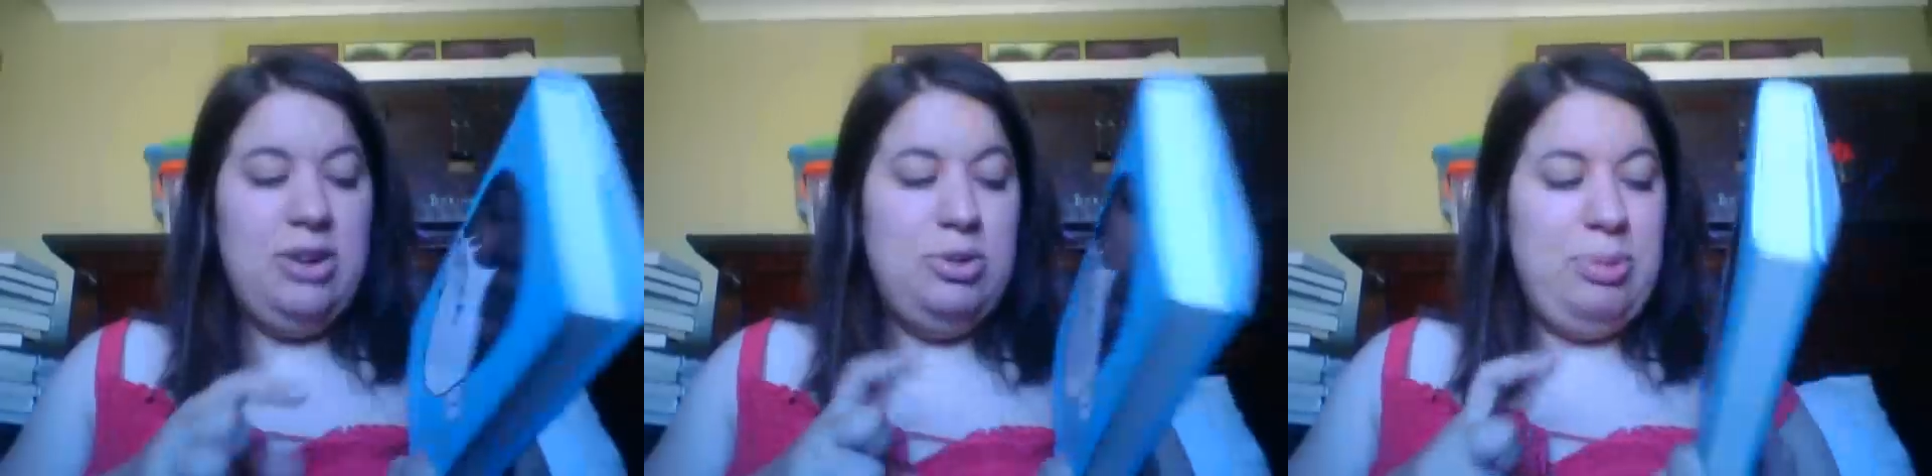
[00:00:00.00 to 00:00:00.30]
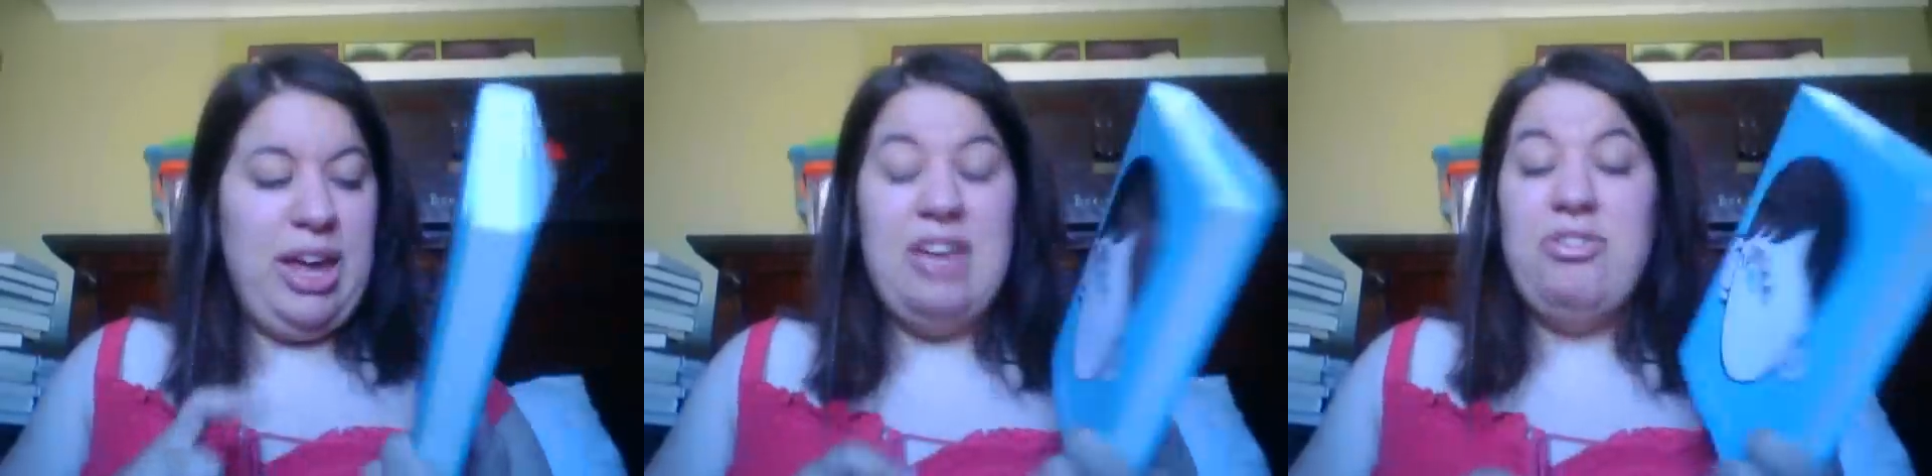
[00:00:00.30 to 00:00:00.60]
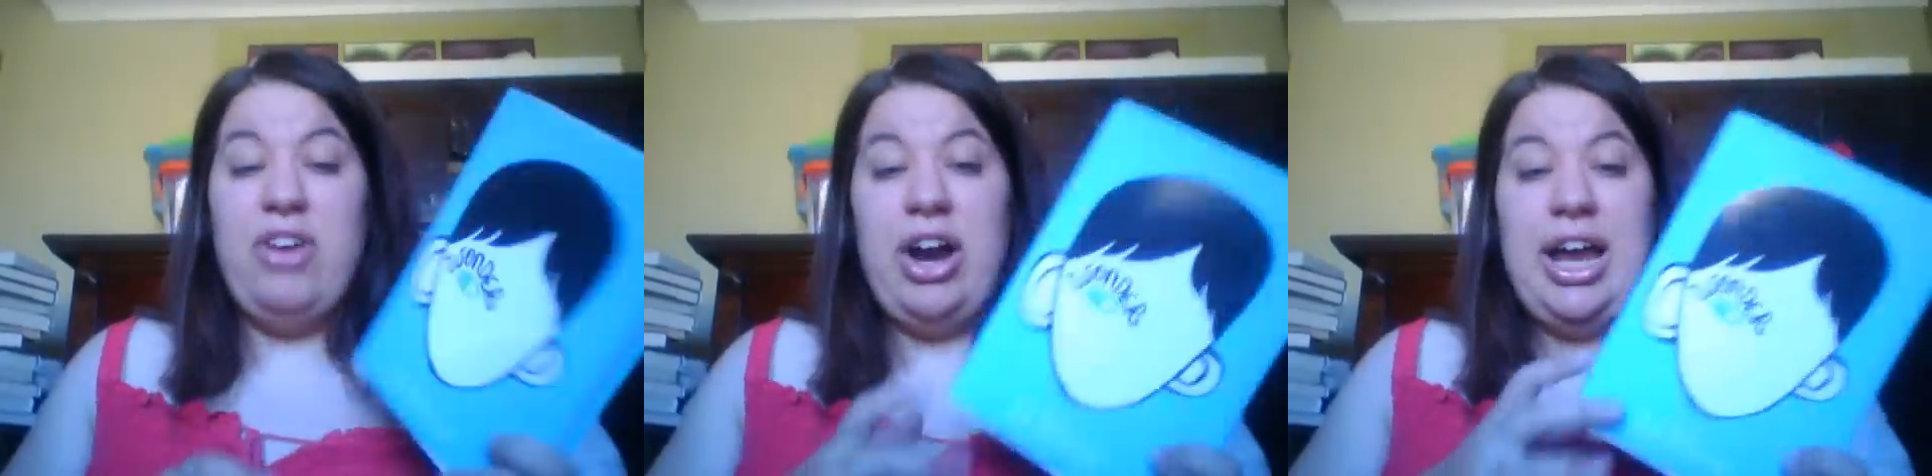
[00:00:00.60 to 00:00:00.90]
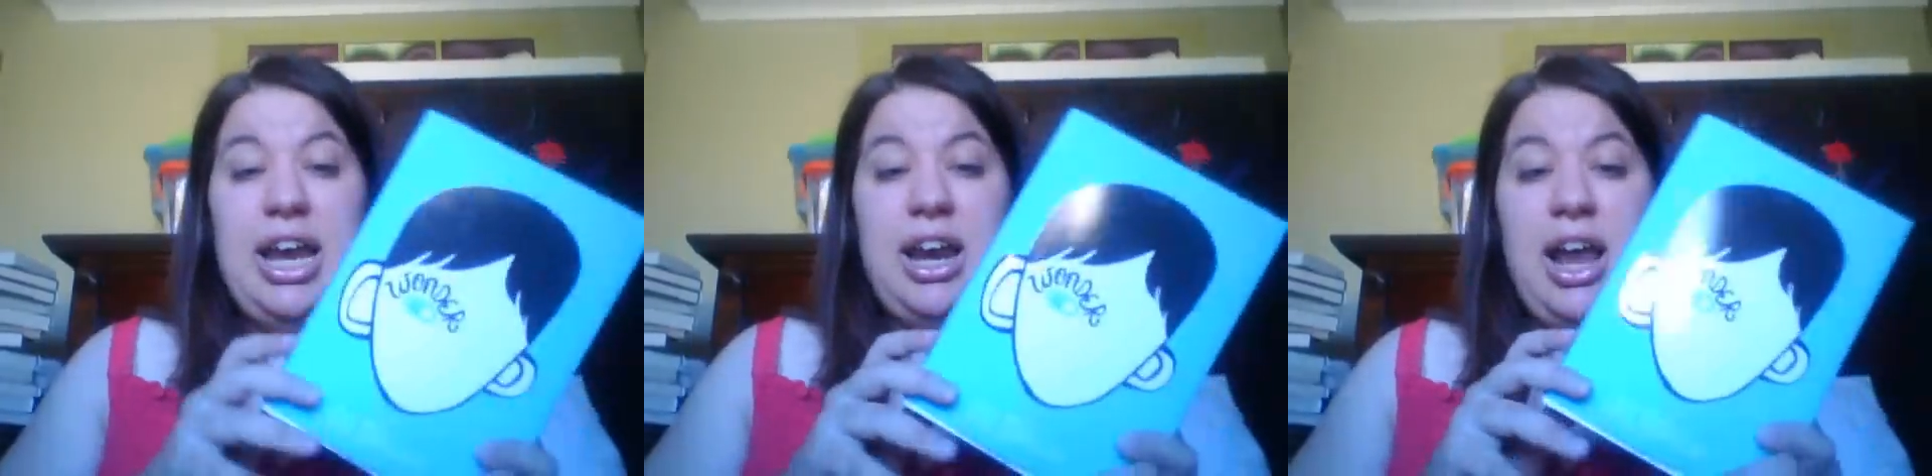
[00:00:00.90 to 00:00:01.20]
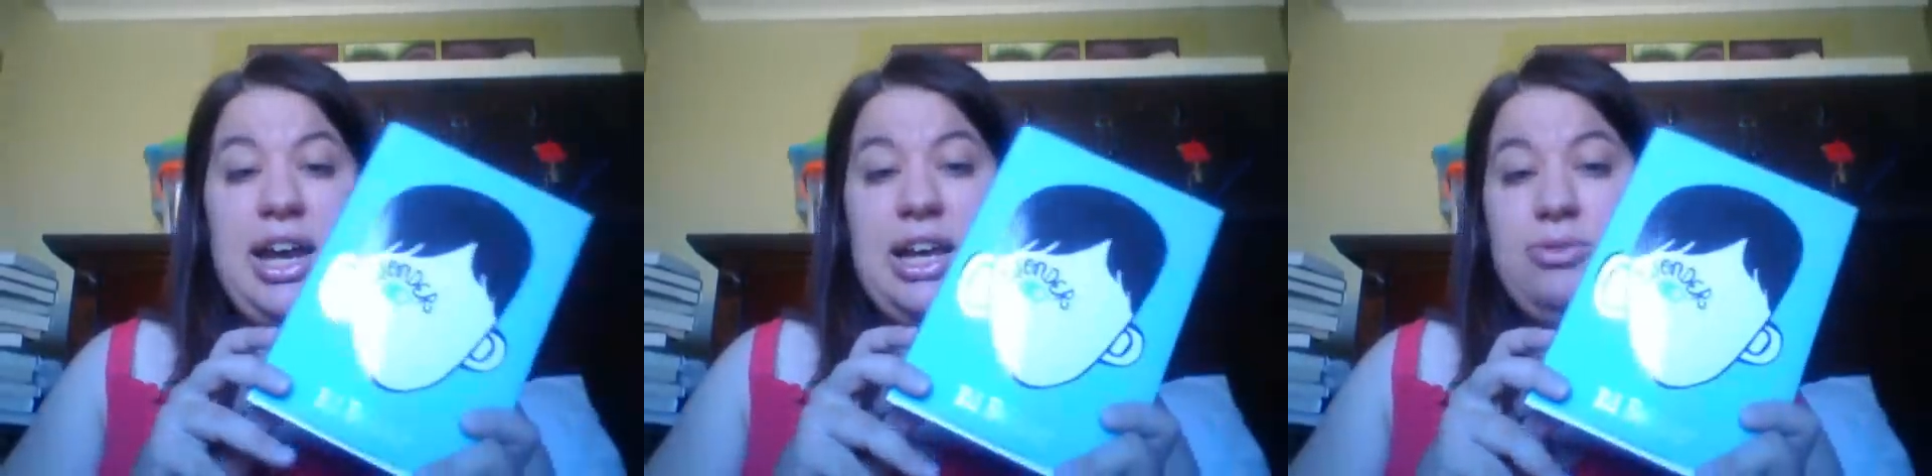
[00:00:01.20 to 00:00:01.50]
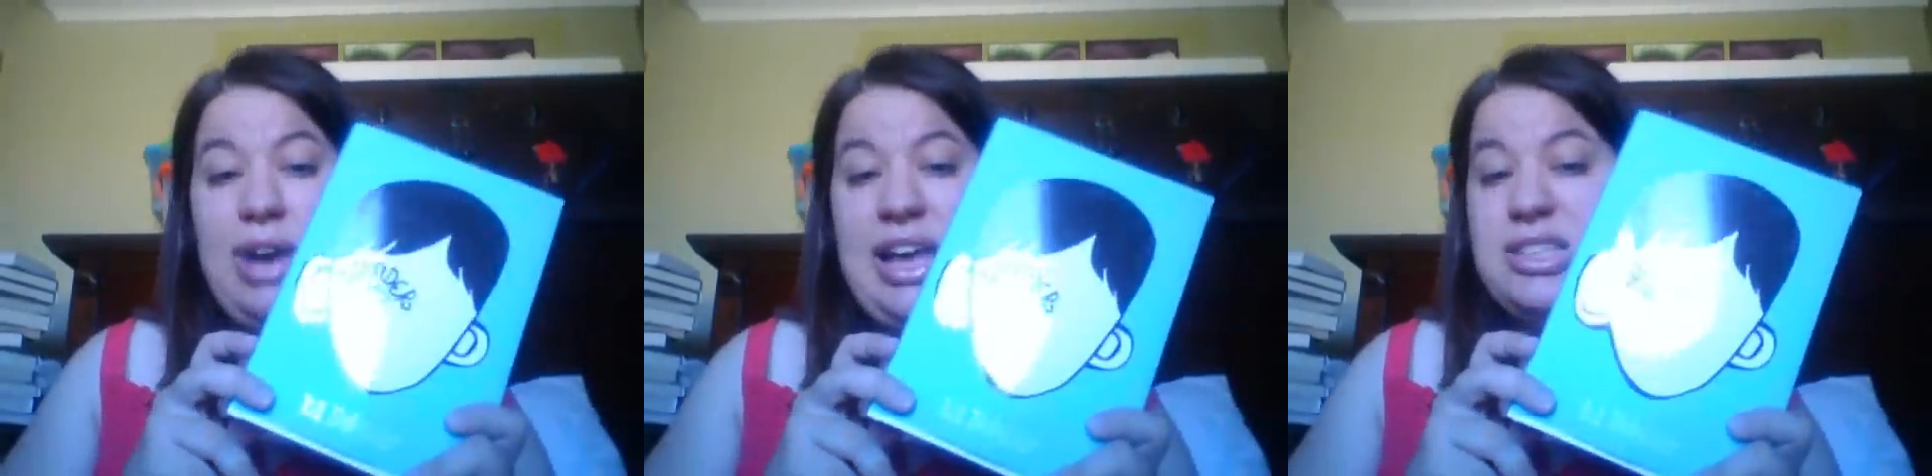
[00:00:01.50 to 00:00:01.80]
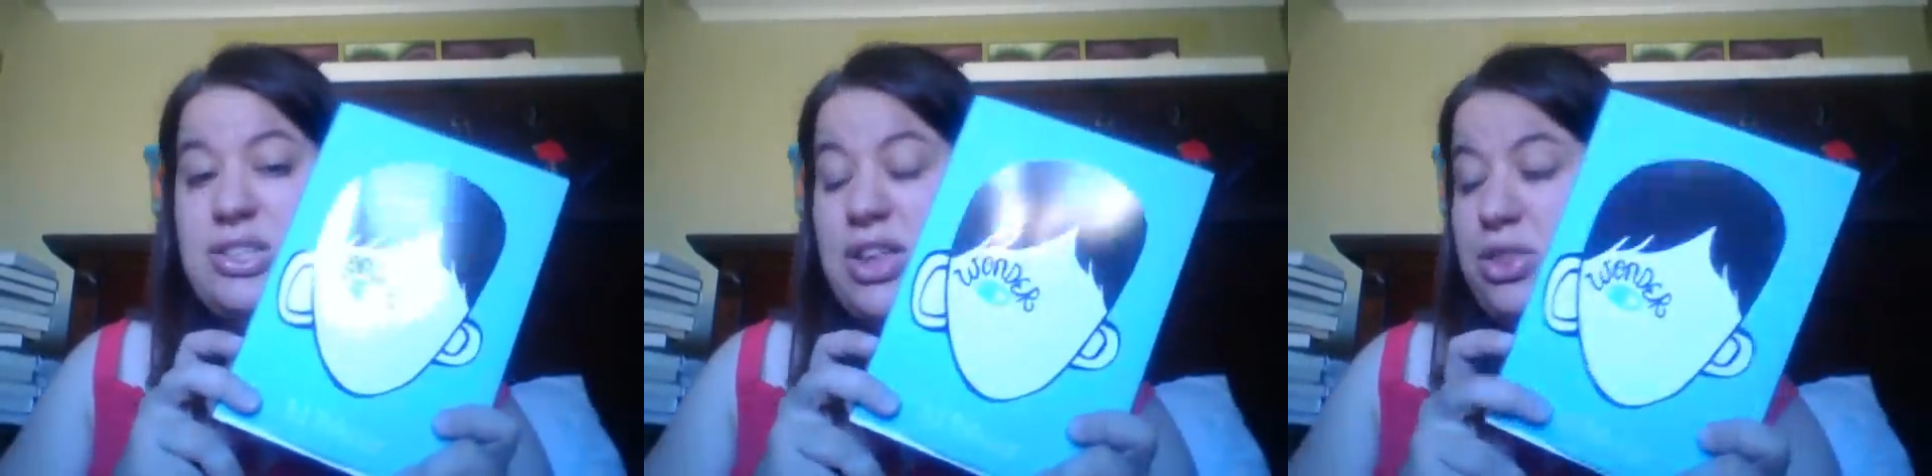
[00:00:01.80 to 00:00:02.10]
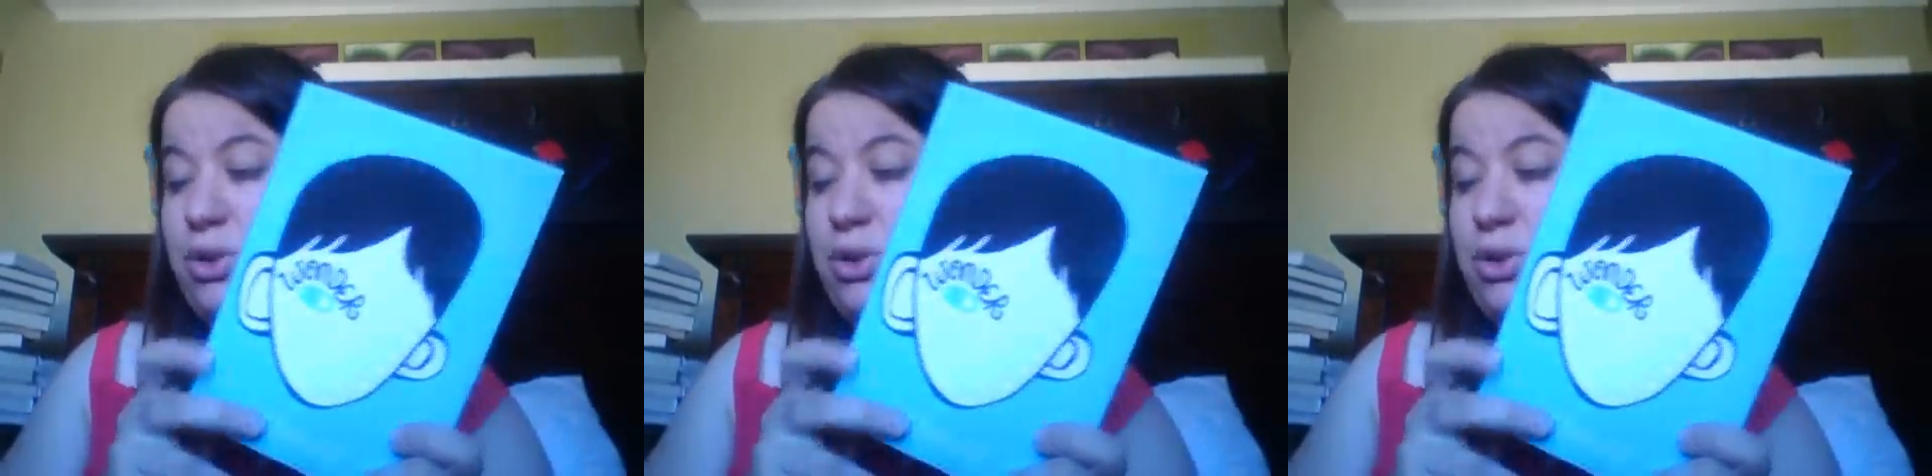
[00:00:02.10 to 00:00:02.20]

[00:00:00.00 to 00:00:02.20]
that it would be a very enlightening read, so I